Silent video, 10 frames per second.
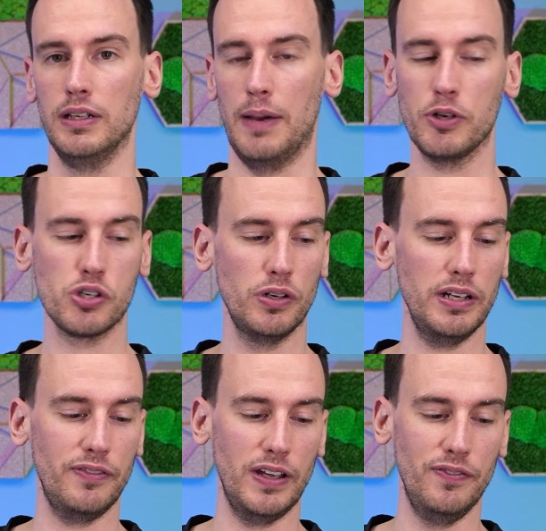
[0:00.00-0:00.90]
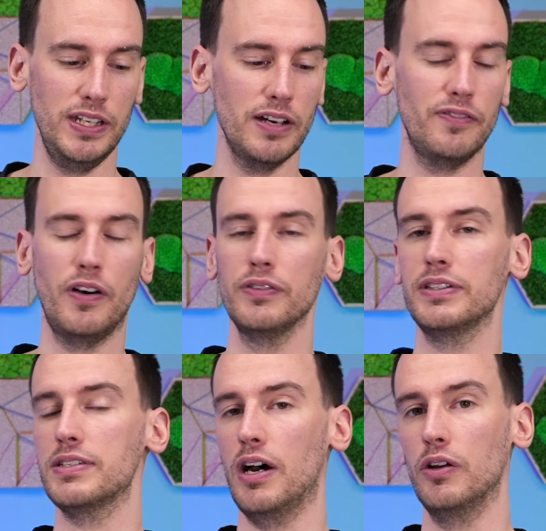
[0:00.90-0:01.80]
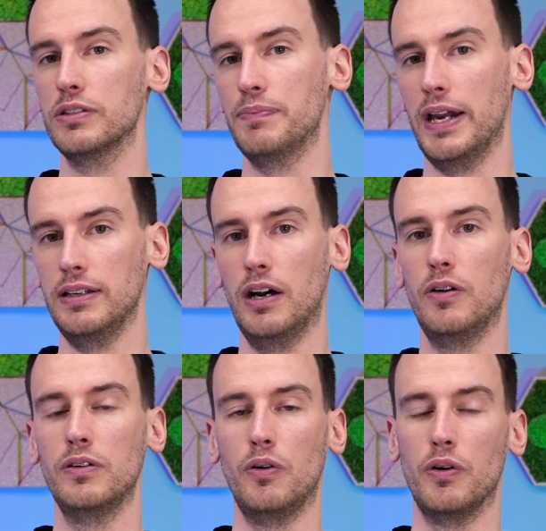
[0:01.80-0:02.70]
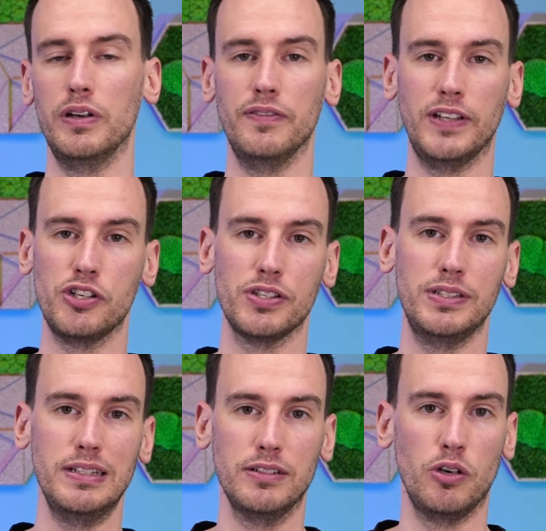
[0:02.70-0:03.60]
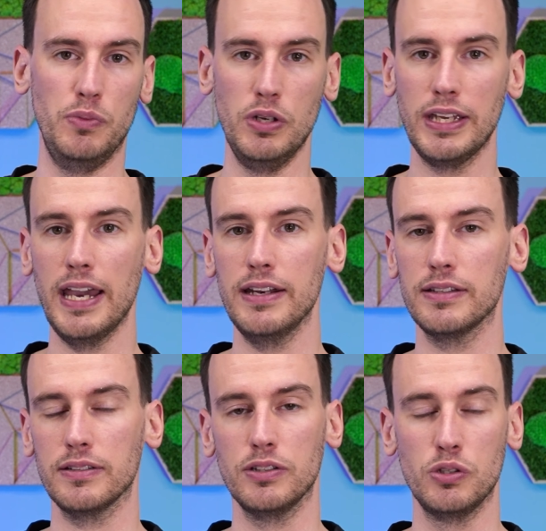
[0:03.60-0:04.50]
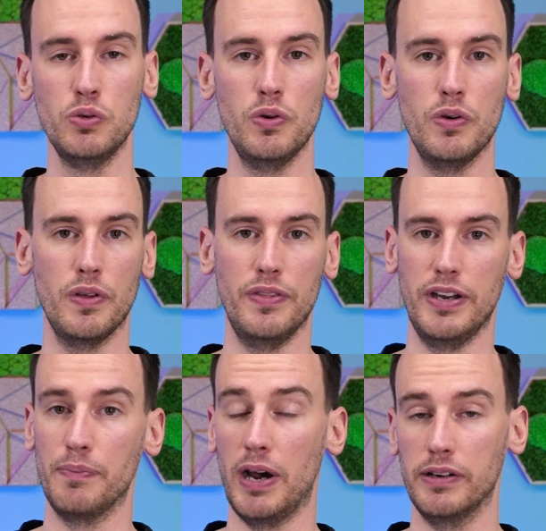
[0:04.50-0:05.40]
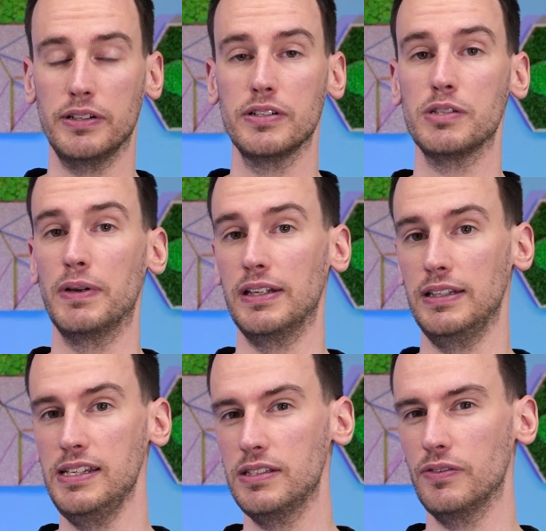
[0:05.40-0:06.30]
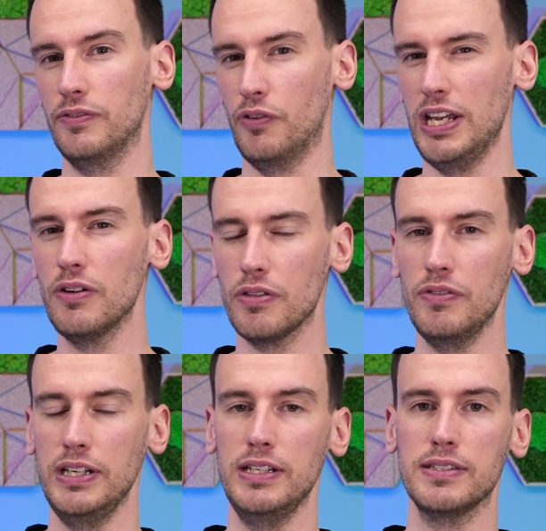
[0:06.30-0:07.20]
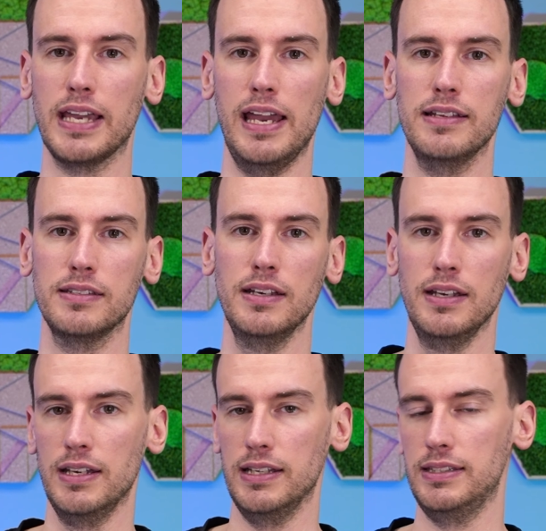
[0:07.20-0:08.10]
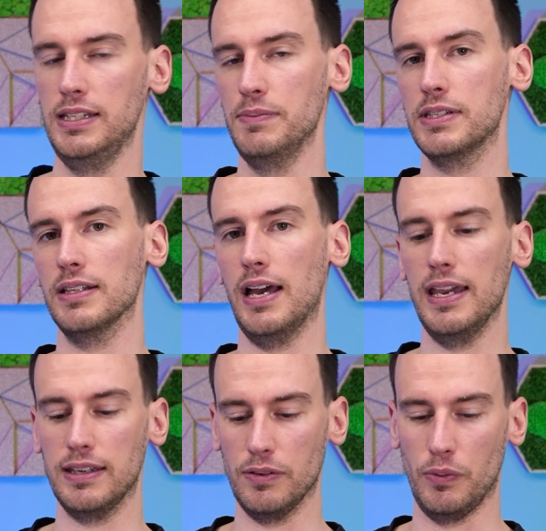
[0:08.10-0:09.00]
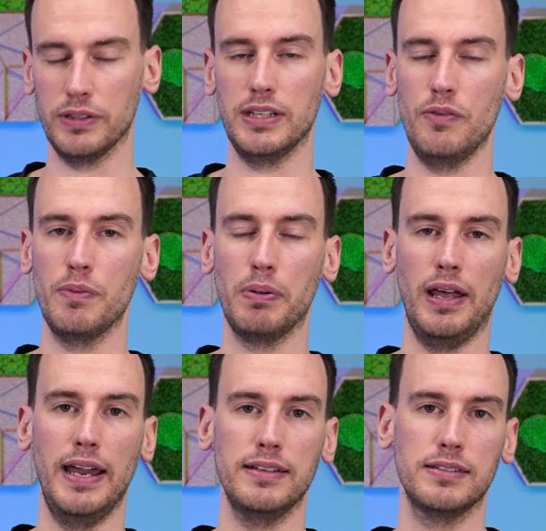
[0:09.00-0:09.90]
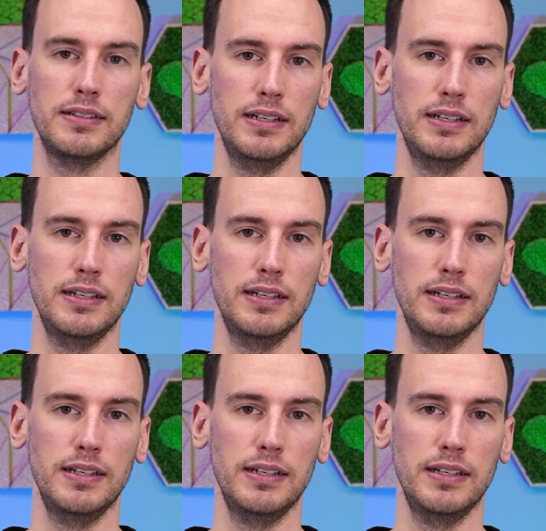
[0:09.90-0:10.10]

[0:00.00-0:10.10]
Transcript: I'm not sure if NVIDIA found this out by now or if they just didn't communicate it to their partners, but at least for Inno3D's case, it seems like what they replied